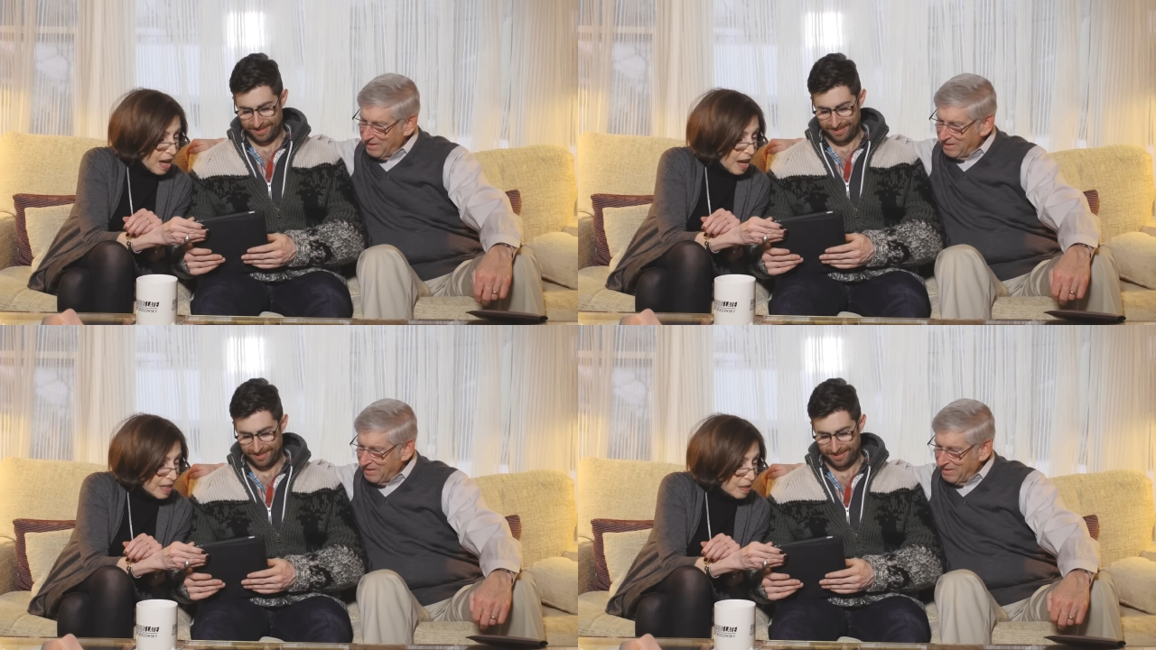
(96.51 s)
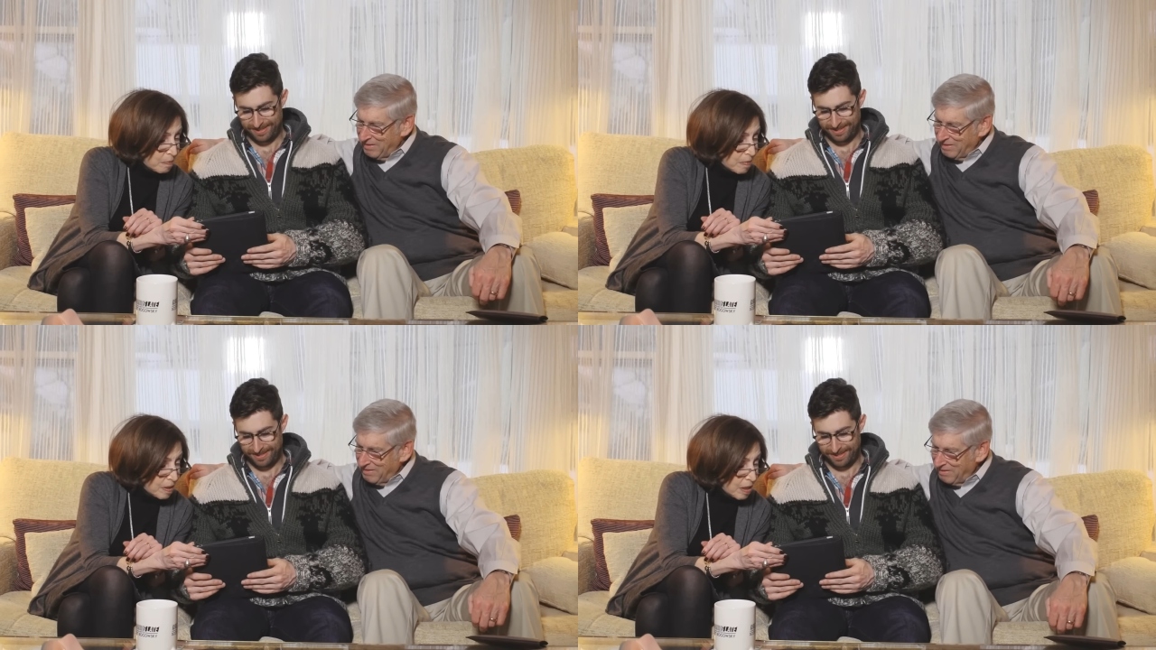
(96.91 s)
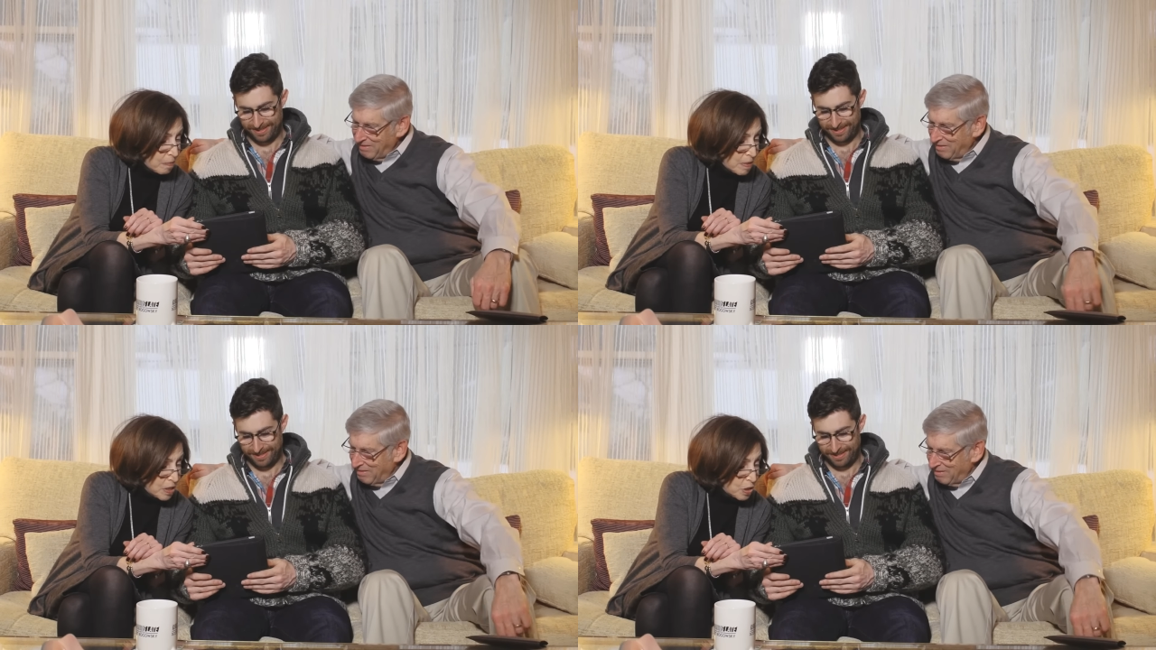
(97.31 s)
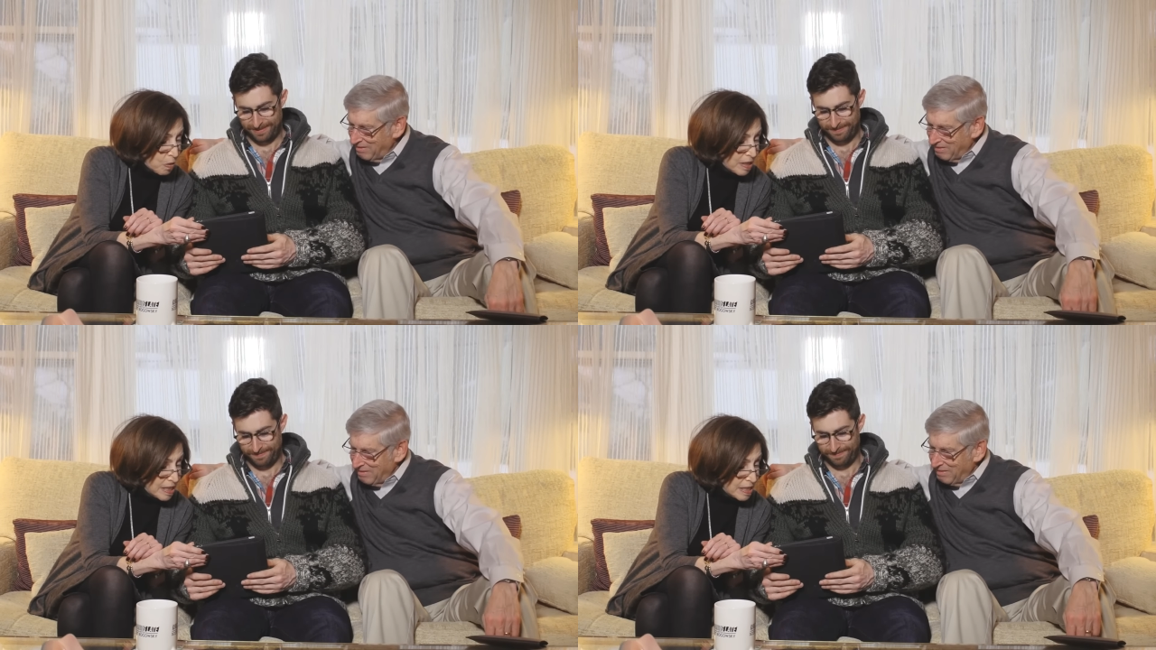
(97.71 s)
Speaker 1: I am a mid
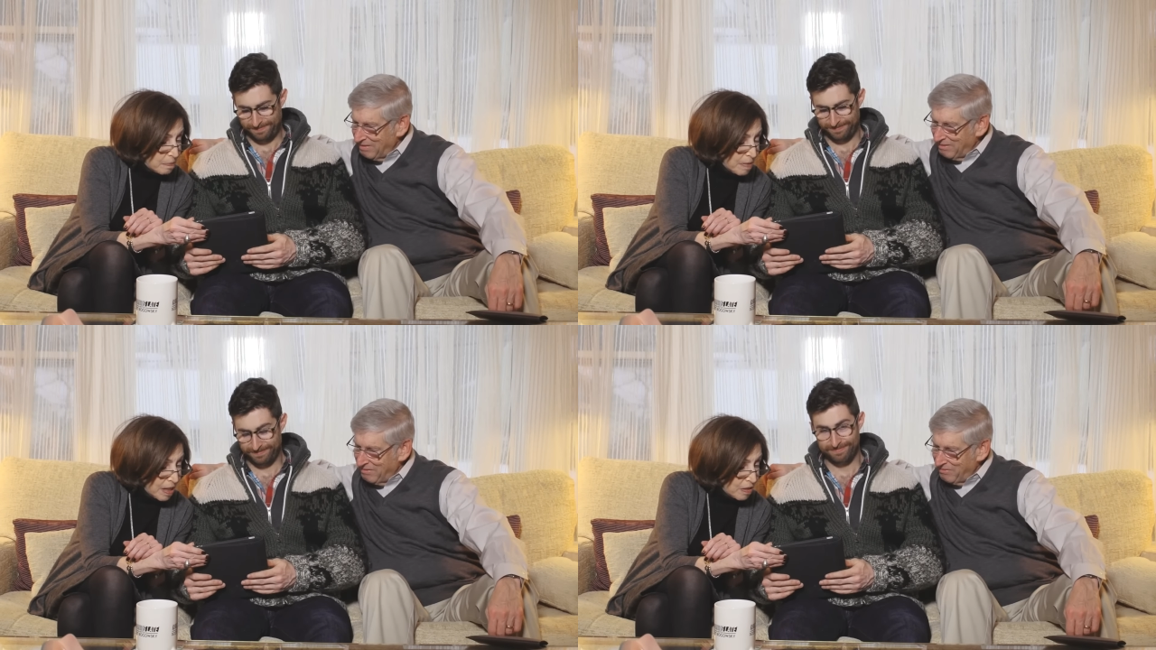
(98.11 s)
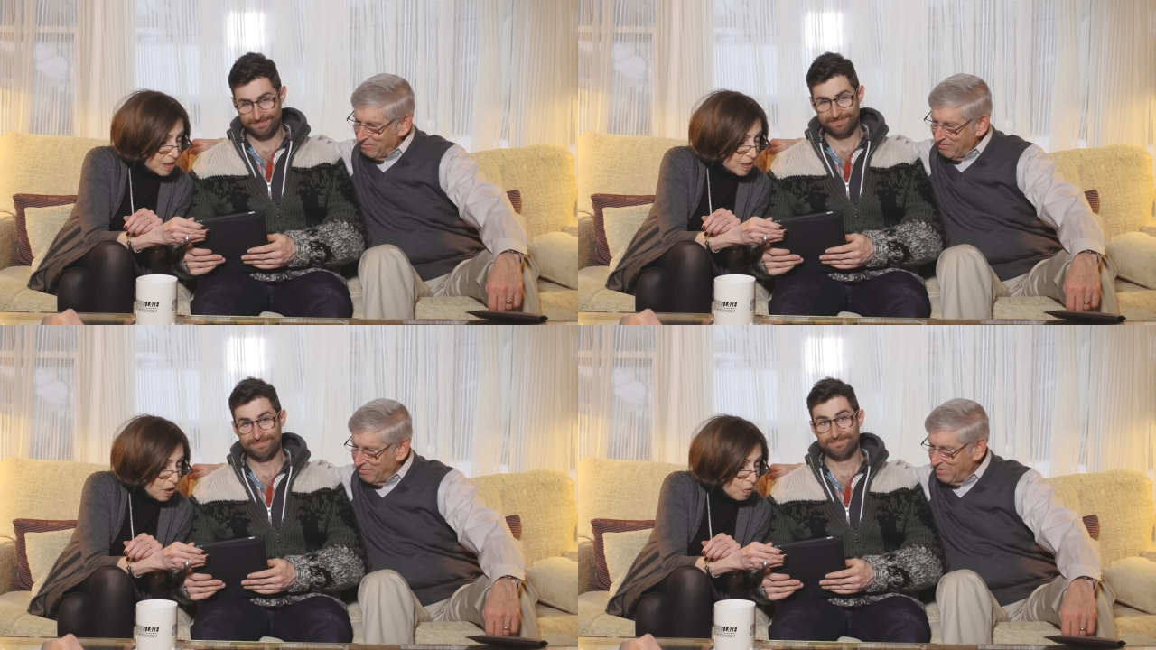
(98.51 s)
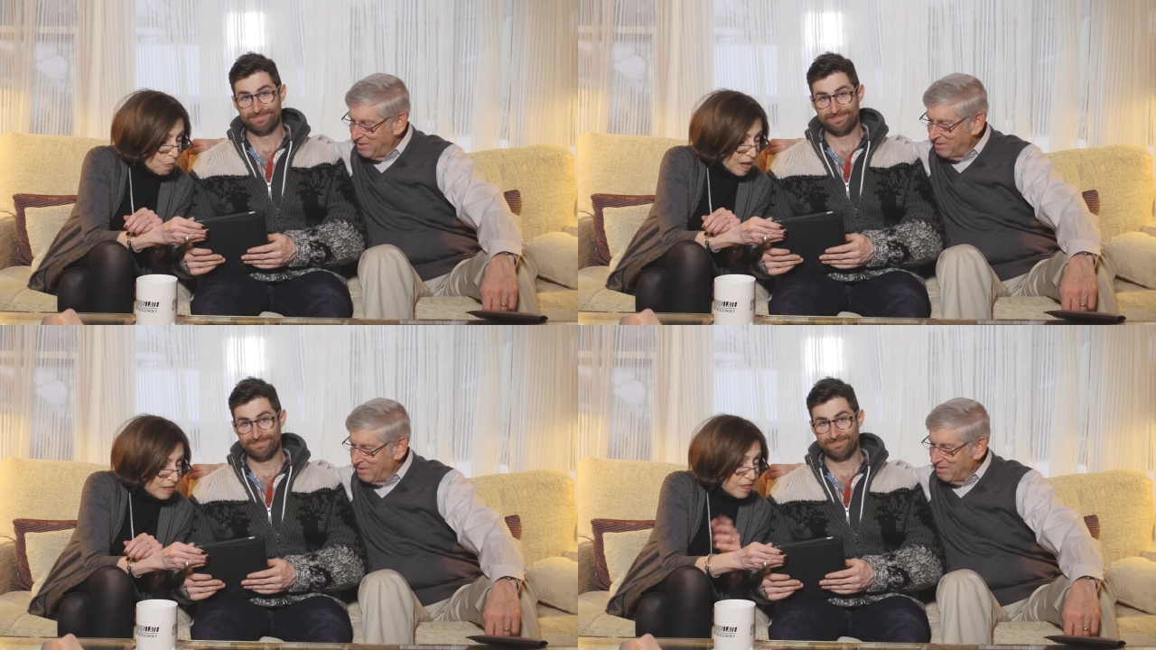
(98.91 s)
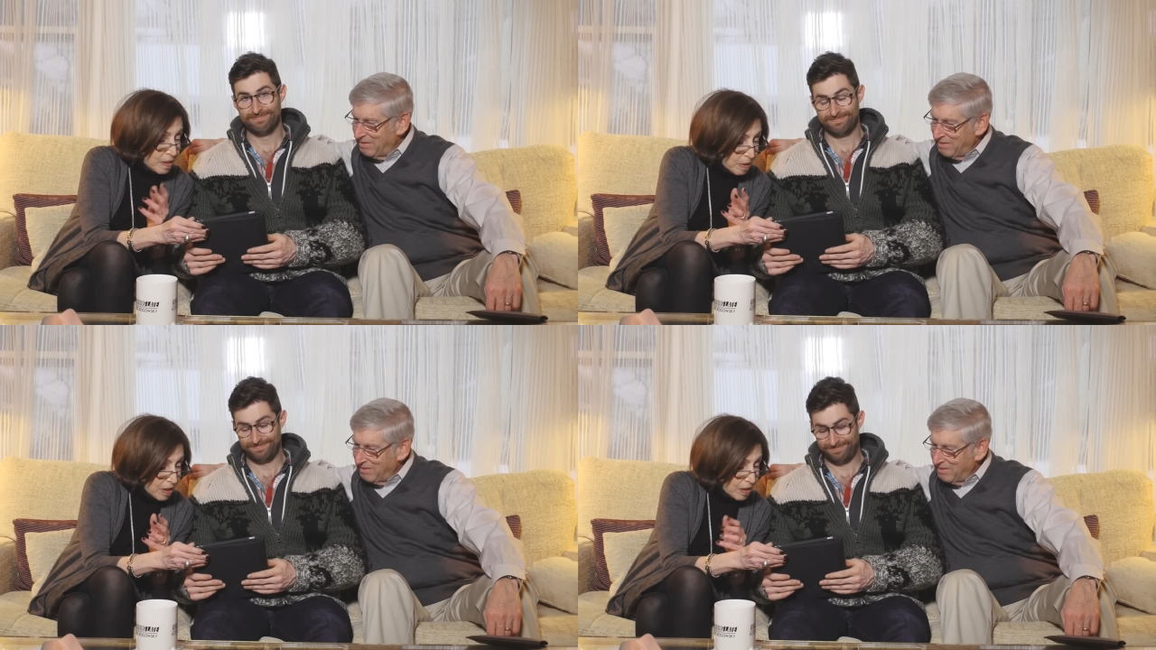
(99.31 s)
20s married white
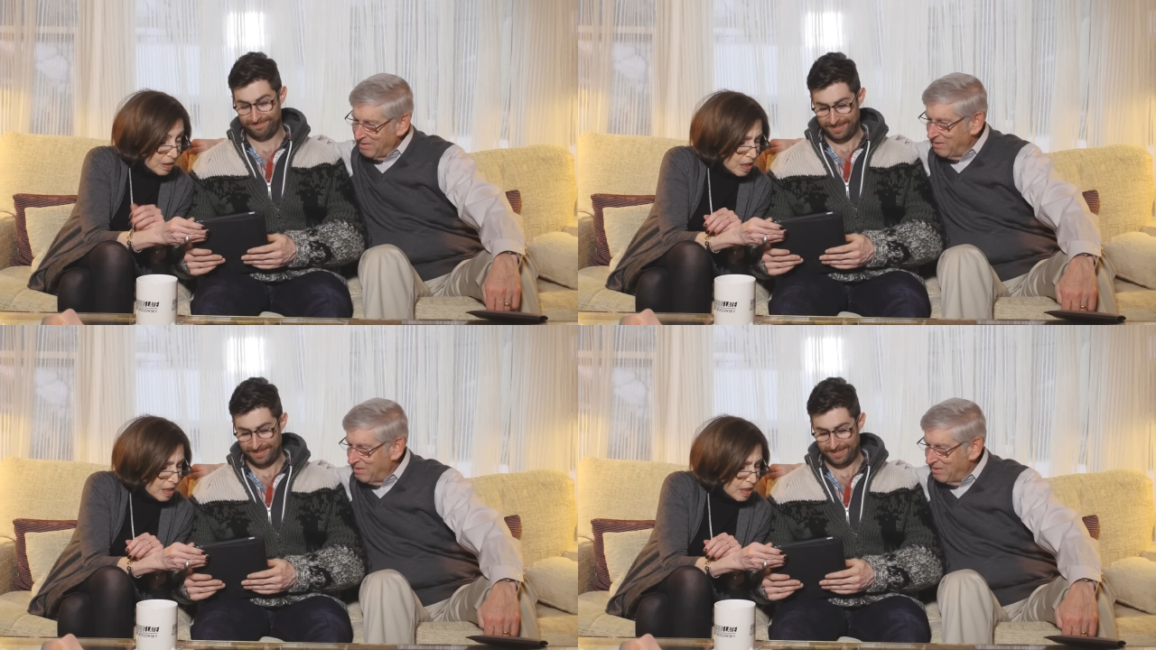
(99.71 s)
female.